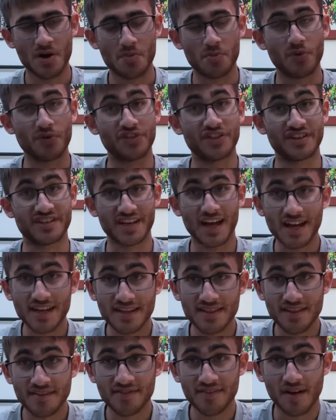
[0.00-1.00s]
But the dad
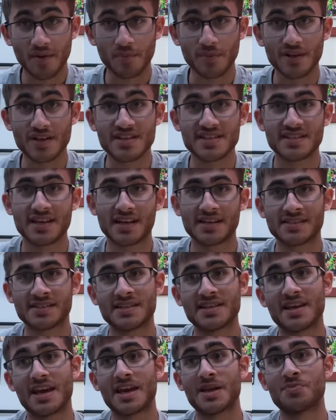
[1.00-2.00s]
in the family is
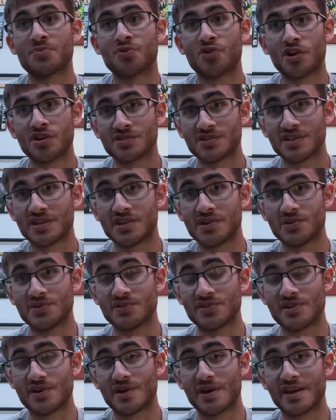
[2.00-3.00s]
actually a
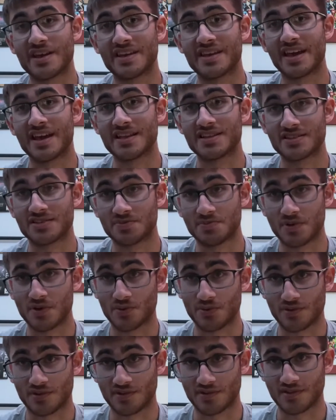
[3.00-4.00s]
prosecutor against
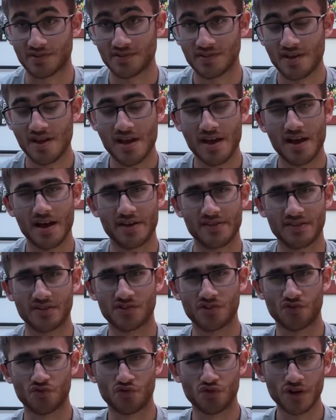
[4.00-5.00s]
mutants. And there's
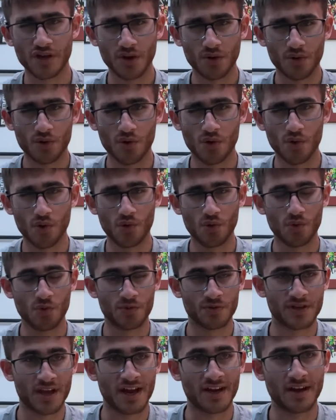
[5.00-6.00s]
a real
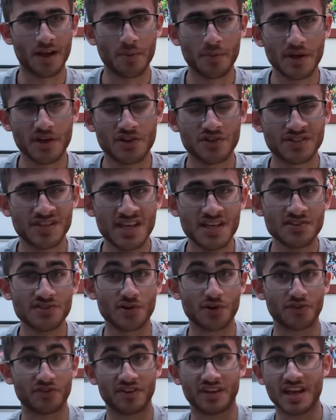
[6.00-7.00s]
cool dynamic because he's
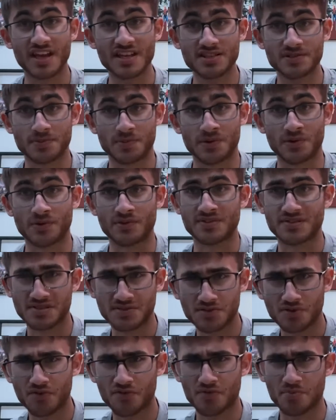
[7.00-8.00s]
sort of against mutants.
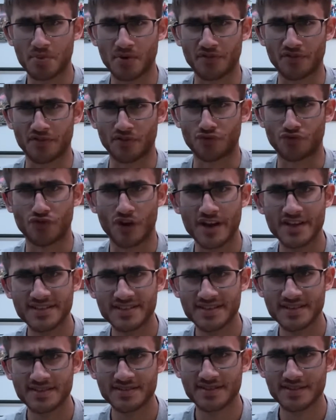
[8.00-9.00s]
It's sort of a bit of a
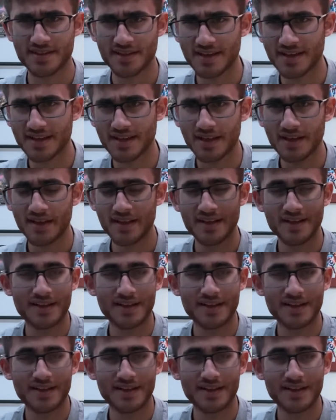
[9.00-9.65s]
racist thing.